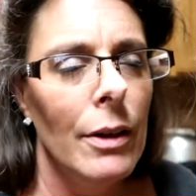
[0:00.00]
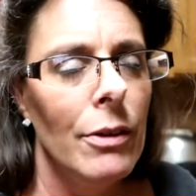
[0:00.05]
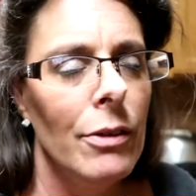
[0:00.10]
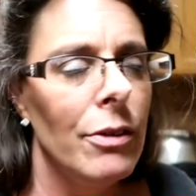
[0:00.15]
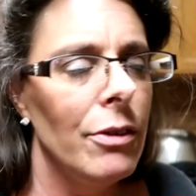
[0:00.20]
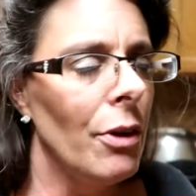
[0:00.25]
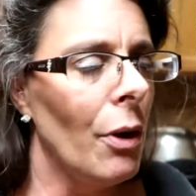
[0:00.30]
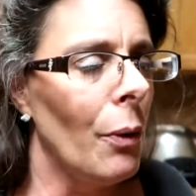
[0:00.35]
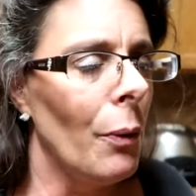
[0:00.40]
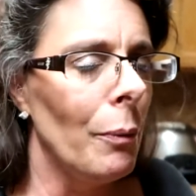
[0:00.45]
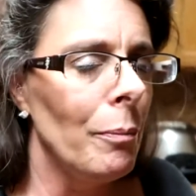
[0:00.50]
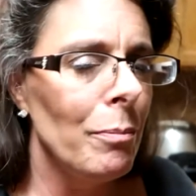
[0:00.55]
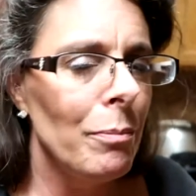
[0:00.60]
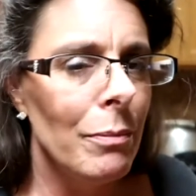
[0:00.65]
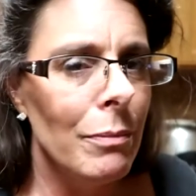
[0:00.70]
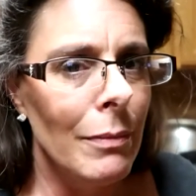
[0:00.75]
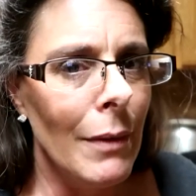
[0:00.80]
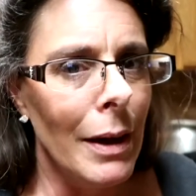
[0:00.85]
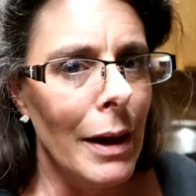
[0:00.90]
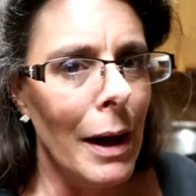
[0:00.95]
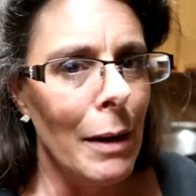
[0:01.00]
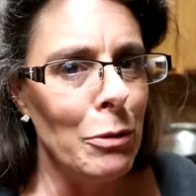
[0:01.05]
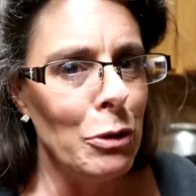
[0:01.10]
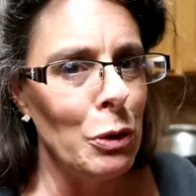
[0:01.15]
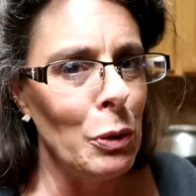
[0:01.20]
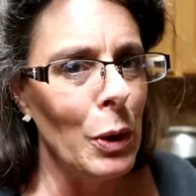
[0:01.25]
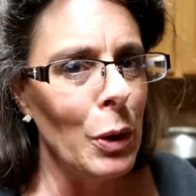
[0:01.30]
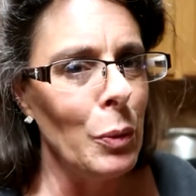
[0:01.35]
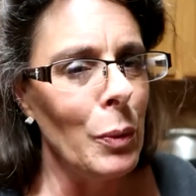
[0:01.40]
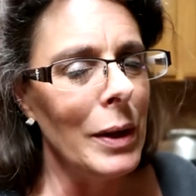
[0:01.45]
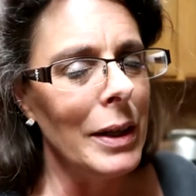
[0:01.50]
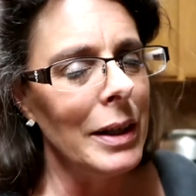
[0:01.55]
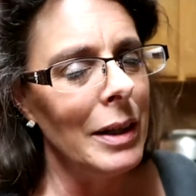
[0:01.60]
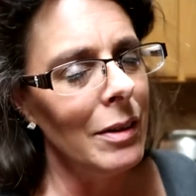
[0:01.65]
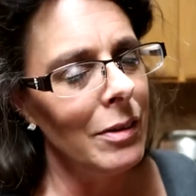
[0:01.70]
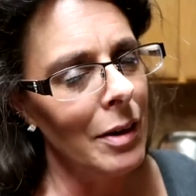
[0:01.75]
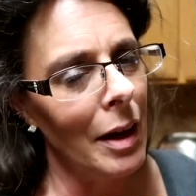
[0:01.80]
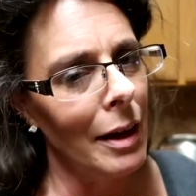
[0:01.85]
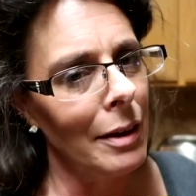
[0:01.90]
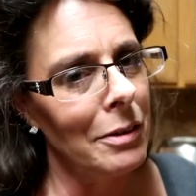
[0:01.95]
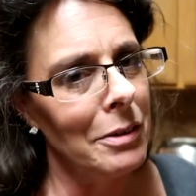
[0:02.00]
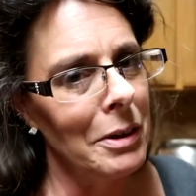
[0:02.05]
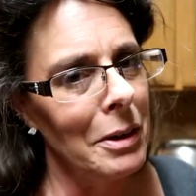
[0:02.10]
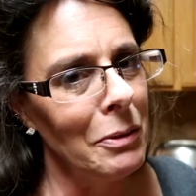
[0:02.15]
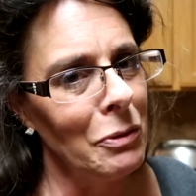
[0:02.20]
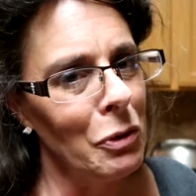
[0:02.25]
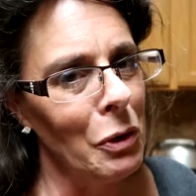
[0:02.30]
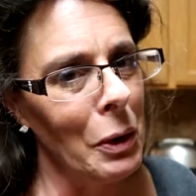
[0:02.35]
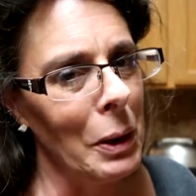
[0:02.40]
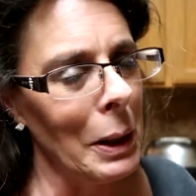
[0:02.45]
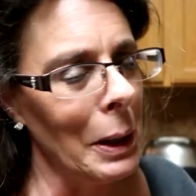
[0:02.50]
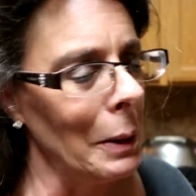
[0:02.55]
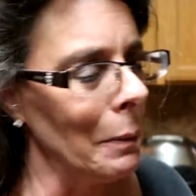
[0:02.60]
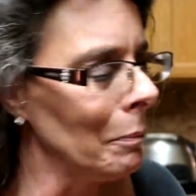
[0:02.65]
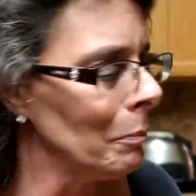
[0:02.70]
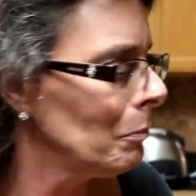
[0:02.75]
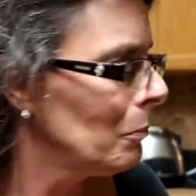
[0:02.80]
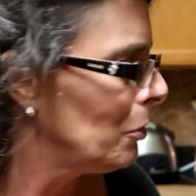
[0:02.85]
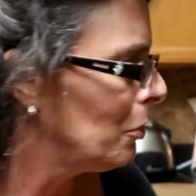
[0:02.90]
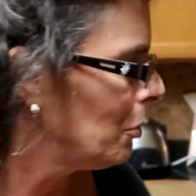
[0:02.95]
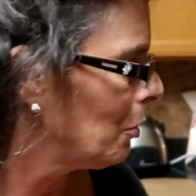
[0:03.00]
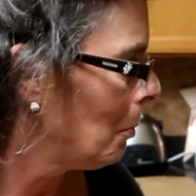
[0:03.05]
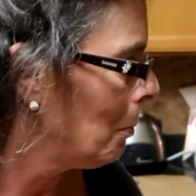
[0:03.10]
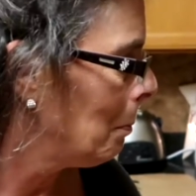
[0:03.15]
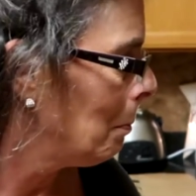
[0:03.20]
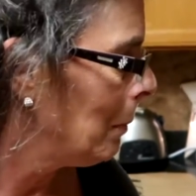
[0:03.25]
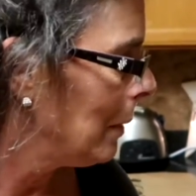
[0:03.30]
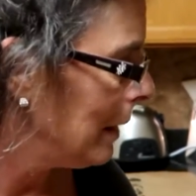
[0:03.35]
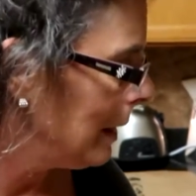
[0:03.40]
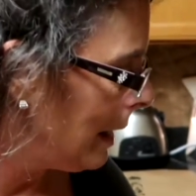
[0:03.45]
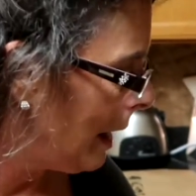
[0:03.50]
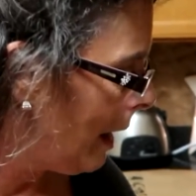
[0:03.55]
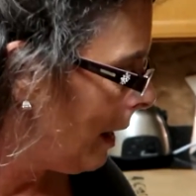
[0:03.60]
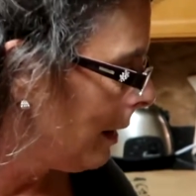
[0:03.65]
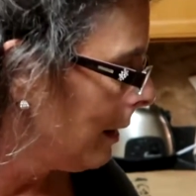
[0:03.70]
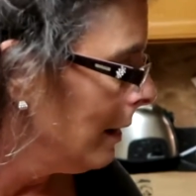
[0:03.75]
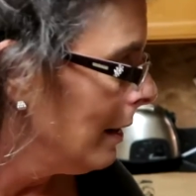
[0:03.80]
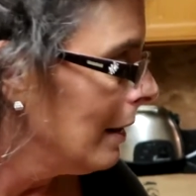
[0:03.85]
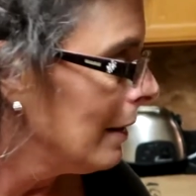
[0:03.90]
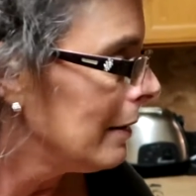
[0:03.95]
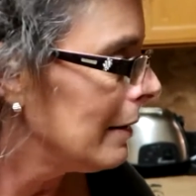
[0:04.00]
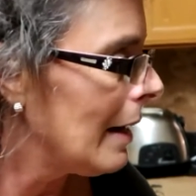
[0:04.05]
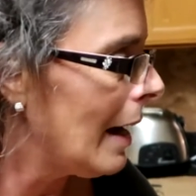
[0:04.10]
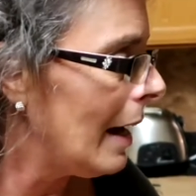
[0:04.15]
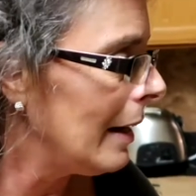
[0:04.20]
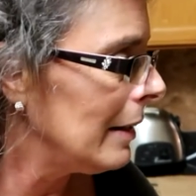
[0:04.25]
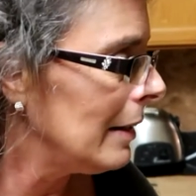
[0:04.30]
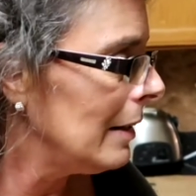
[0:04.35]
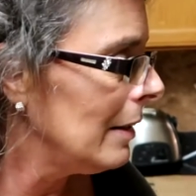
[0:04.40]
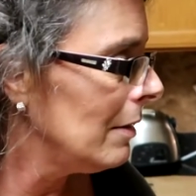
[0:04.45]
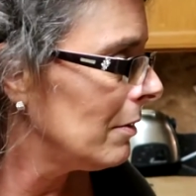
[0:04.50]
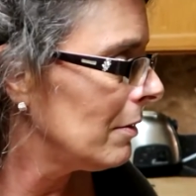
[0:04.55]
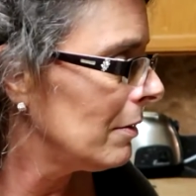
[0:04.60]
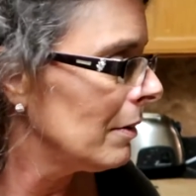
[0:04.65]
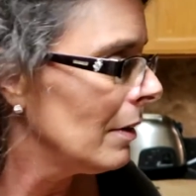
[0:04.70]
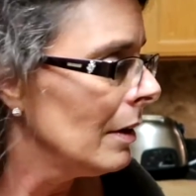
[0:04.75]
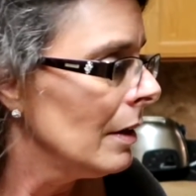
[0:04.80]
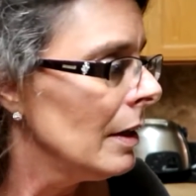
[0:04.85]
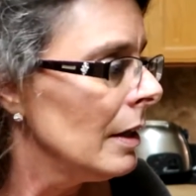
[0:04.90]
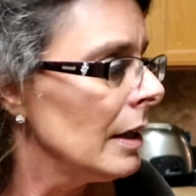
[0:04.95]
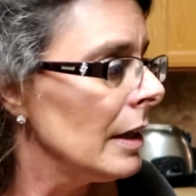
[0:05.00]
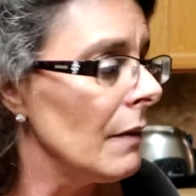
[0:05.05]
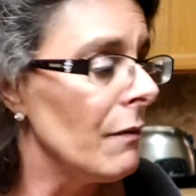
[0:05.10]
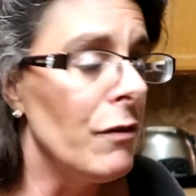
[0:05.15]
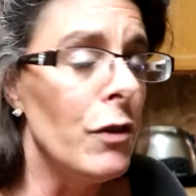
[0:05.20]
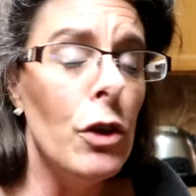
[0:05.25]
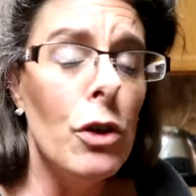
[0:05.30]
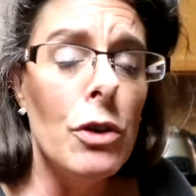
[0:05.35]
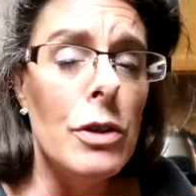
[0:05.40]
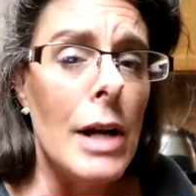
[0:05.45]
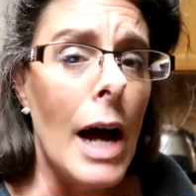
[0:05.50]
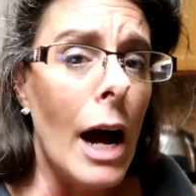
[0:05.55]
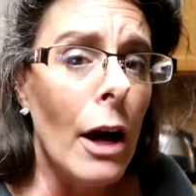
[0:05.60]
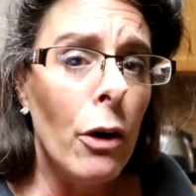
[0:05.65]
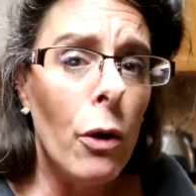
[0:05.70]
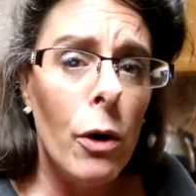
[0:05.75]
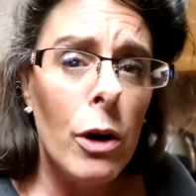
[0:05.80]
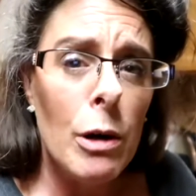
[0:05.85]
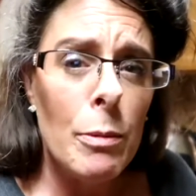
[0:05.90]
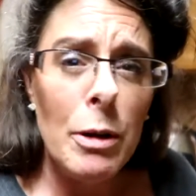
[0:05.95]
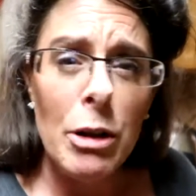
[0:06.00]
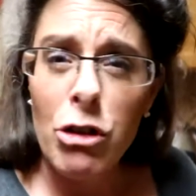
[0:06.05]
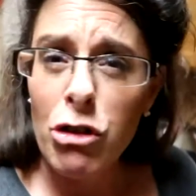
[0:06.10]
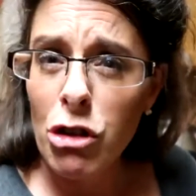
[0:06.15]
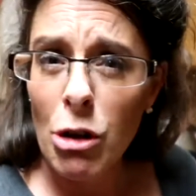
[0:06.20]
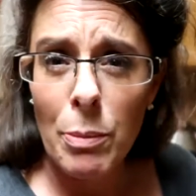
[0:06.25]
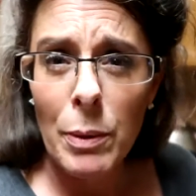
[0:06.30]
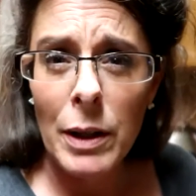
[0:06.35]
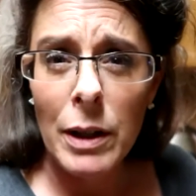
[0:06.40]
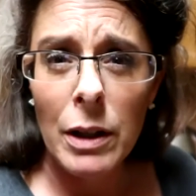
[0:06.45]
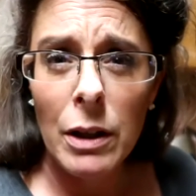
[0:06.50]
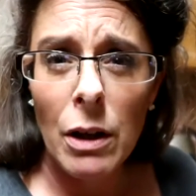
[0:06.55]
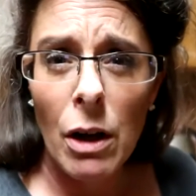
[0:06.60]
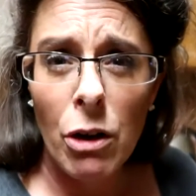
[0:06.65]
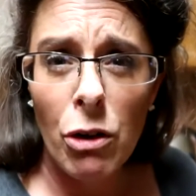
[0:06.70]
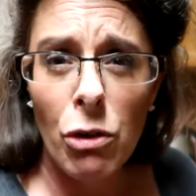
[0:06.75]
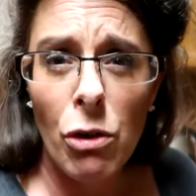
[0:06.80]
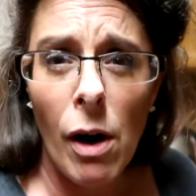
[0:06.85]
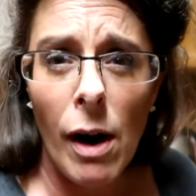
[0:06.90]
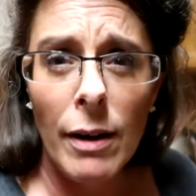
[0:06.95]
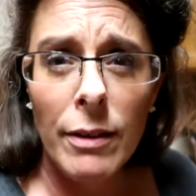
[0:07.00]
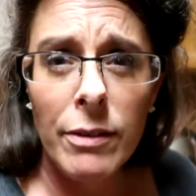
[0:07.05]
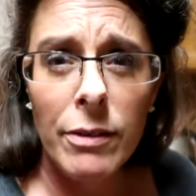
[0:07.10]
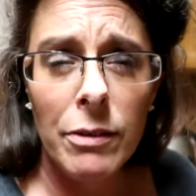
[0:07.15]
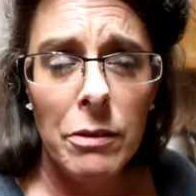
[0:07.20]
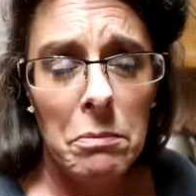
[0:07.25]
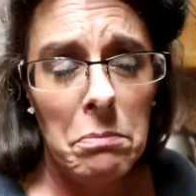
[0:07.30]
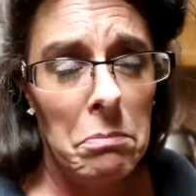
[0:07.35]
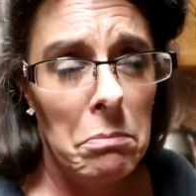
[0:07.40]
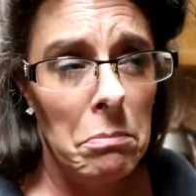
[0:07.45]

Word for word: So I'm doing what he's asking for him. So, but yeah, that is, if you're not going to be shipping it across